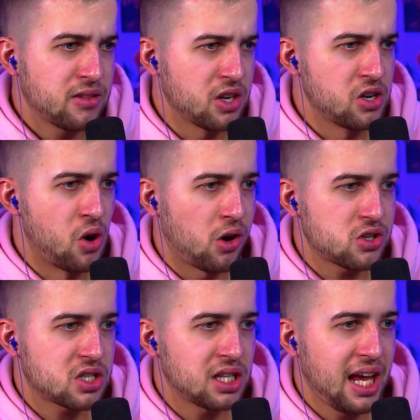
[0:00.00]
The
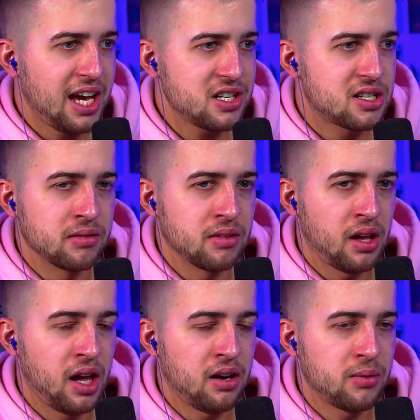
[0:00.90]
notch slash?
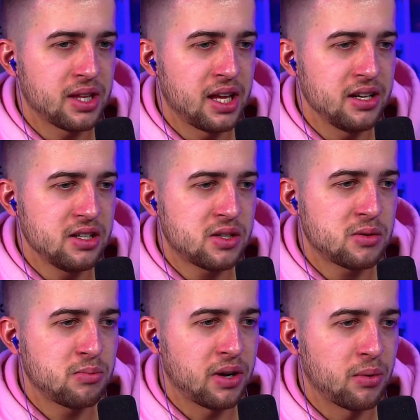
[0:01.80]
I don't know what that
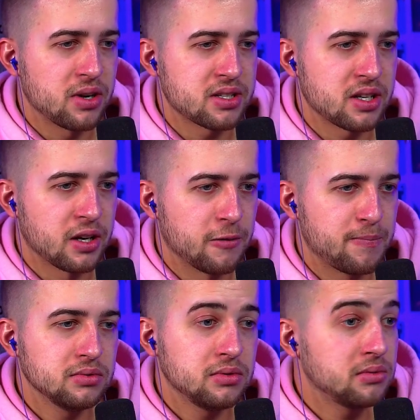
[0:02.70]
is, but I want to see it.
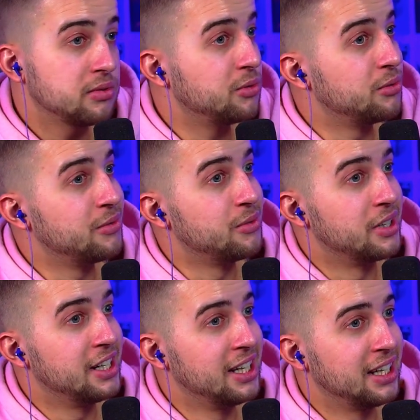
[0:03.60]

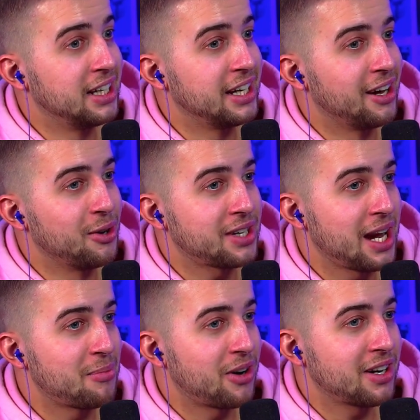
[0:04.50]
Really?
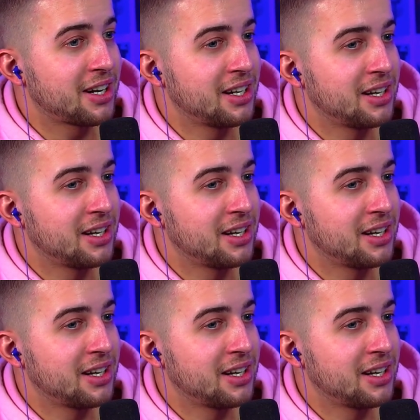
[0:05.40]
Okay, Brook.